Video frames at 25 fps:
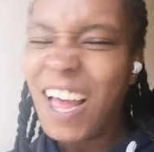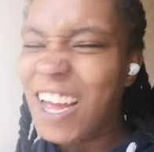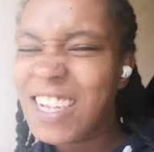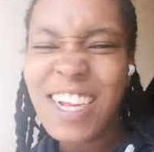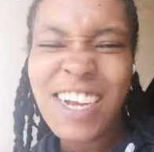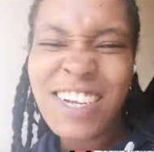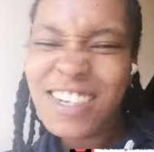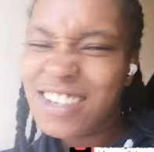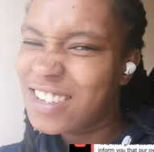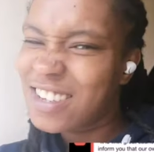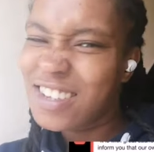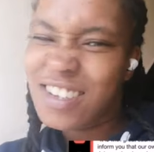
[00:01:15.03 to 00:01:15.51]

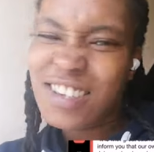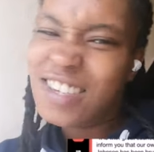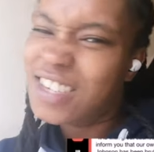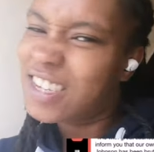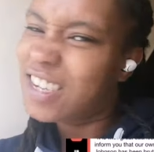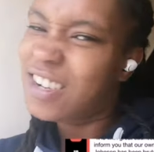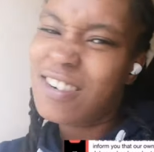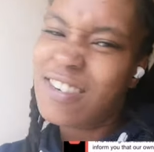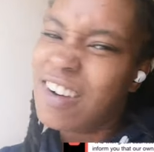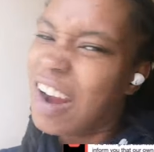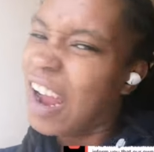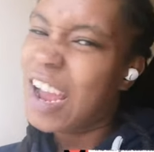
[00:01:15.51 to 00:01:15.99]
That doesn't
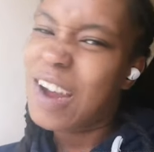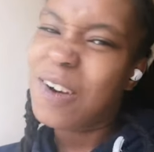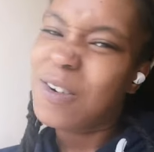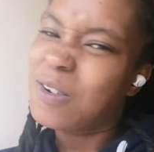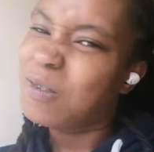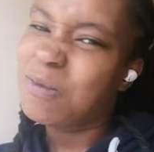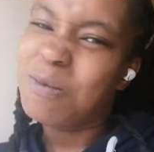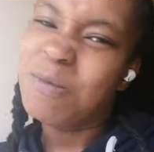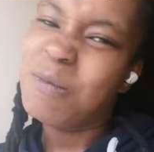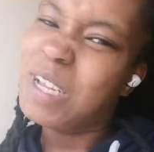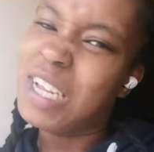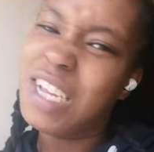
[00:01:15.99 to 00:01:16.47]
sit
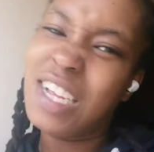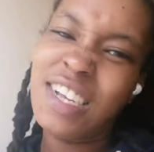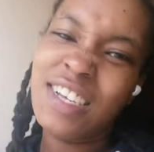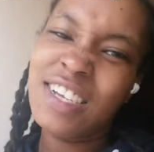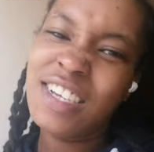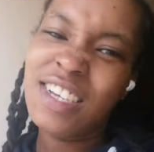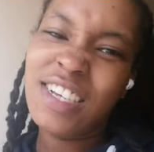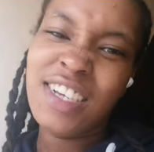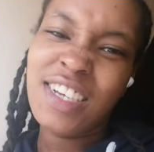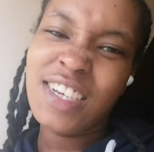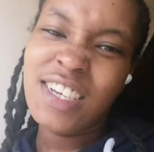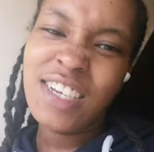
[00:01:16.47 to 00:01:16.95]
right with
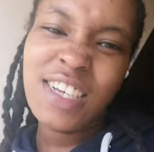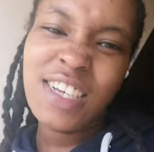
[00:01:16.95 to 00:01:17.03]
me.